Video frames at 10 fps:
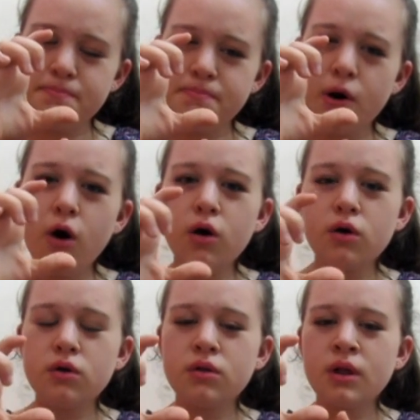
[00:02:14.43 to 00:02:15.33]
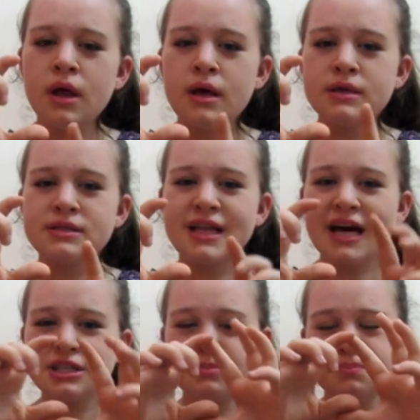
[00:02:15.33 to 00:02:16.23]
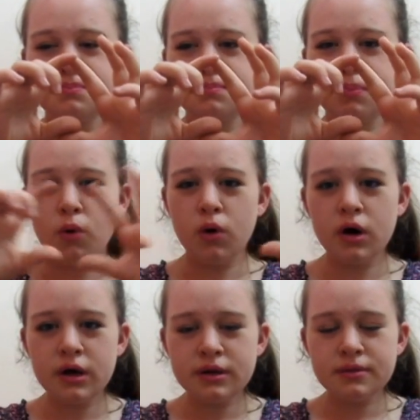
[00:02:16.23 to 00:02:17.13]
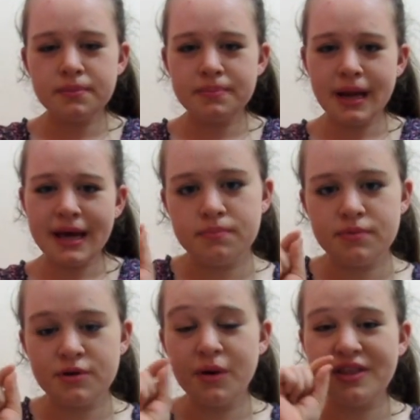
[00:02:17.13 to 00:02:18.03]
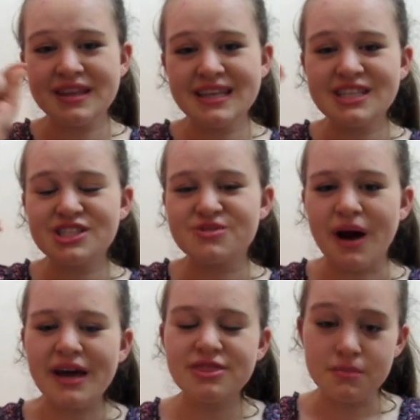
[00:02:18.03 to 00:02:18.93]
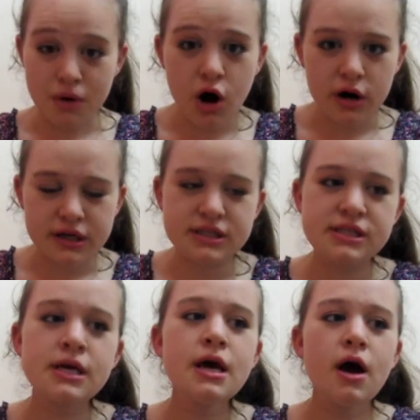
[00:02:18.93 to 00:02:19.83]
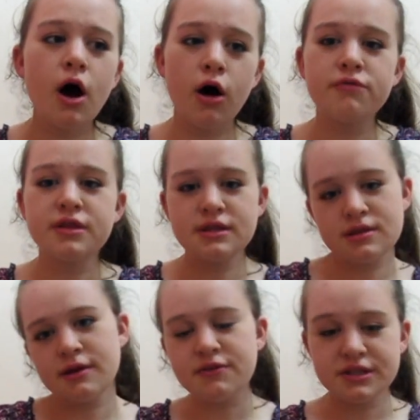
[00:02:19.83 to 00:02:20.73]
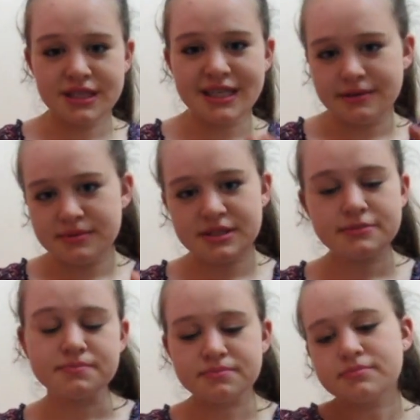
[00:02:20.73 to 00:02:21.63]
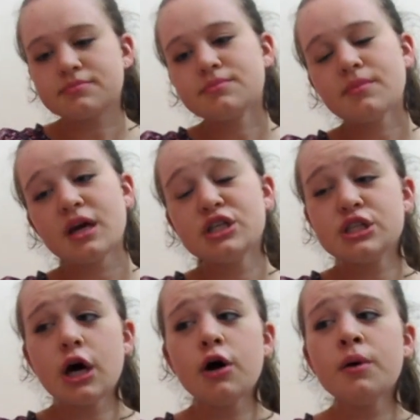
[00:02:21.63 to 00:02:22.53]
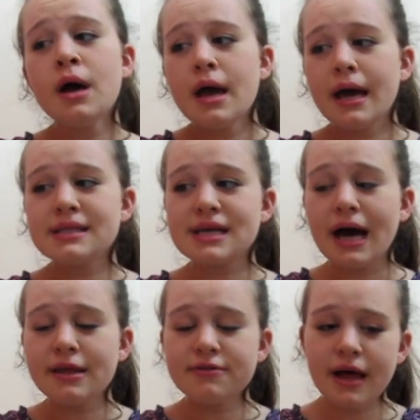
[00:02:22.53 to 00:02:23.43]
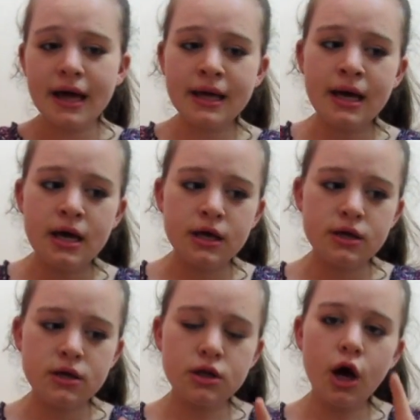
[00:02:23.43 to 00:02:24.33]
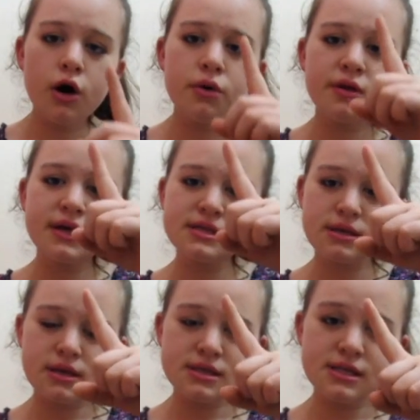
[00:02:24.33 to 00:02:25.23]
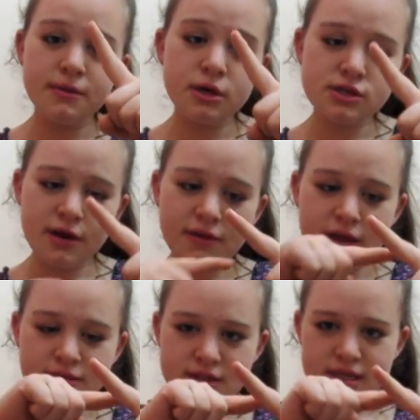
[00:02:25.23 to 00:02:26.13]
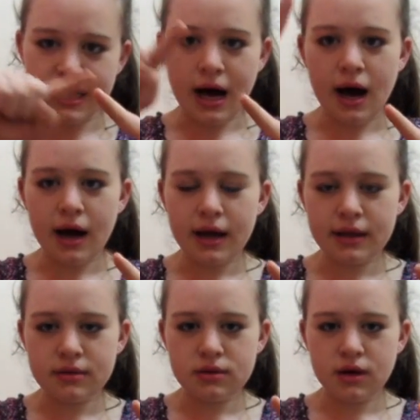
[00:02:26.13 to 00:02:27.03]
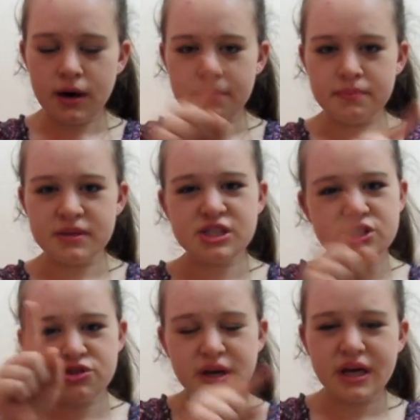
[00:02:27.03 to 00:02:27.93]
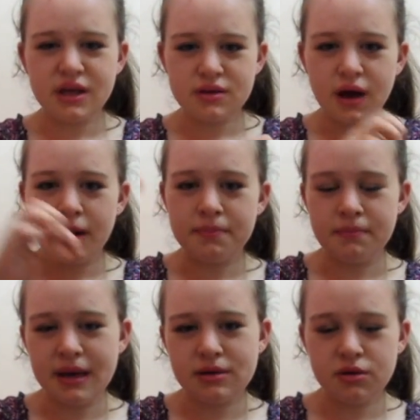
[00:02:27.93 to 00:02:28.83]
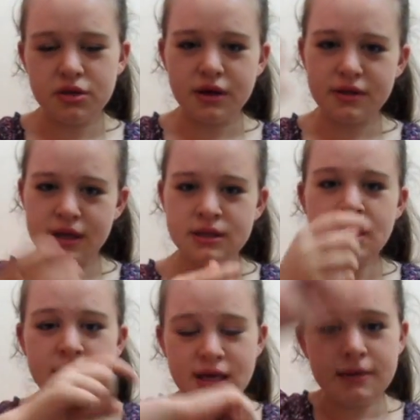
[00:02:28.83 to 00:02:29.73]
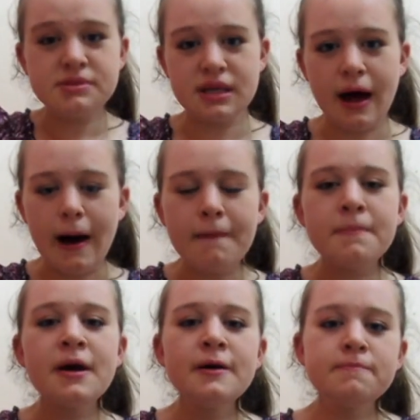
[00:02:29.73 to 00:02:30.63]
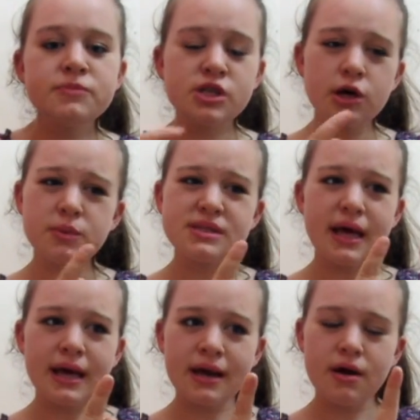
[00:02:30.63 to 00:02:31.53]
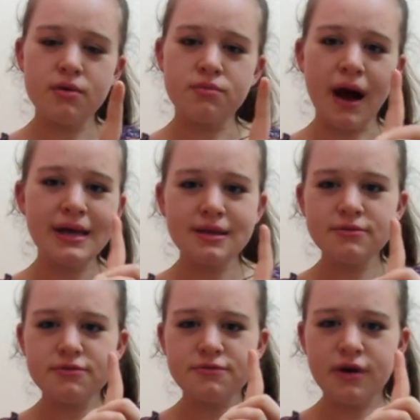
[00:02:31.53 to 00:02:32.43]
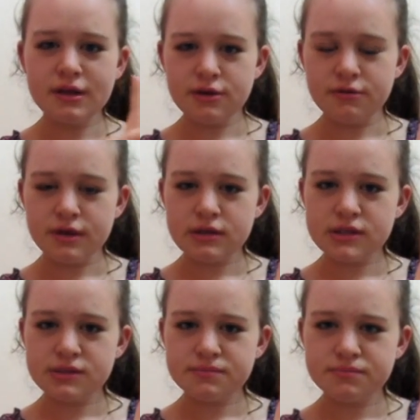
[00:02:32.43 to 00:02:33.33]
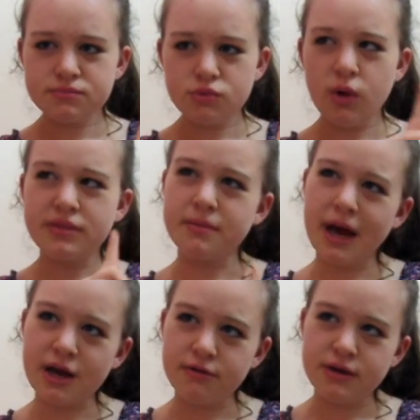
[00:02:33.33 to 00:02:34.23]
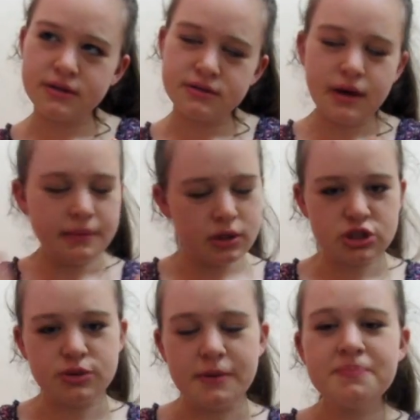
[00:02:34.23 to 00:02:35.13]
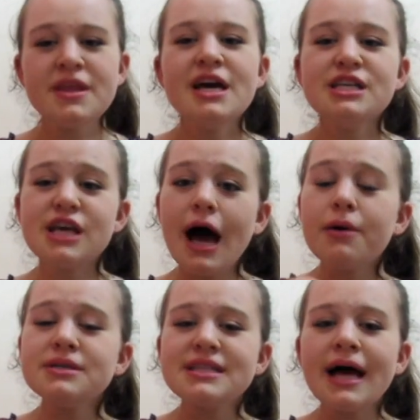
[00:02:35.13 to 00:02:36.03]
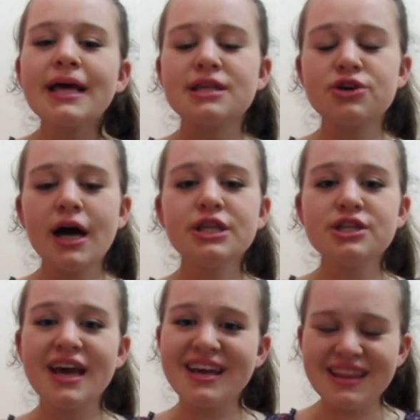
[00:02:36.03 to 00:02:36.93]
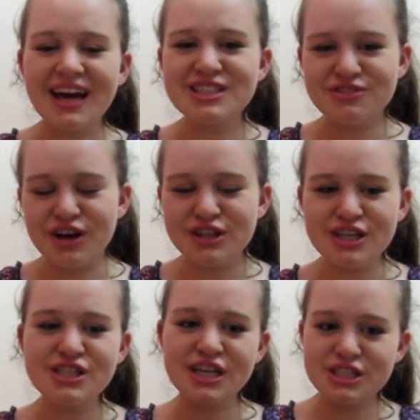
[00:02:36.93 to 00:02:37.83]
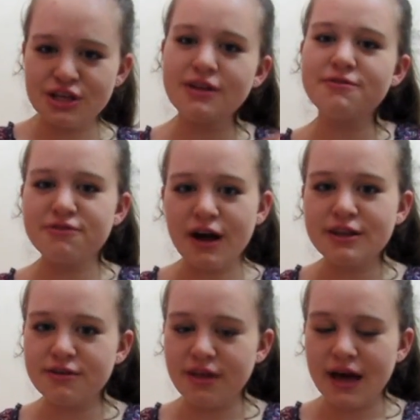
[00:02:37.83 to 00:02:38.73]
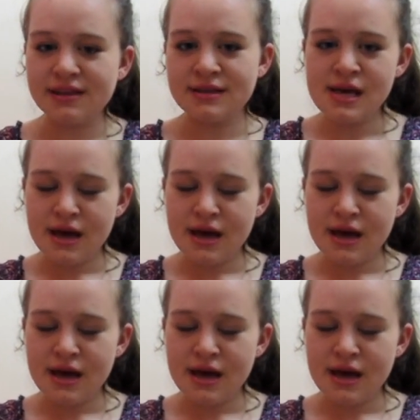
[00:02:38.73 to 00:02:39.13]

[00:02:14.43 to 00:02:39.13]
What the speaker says: pole / board plate where the teachers write the marks of the different teams. So it's kind of like, you know, the gazebos have like this line, the string type metal thing that keeps it up. So it was like right in front of it, or at the back of it, I'm not sure. So I was like trying to take a nice photo, so I stood in front of that,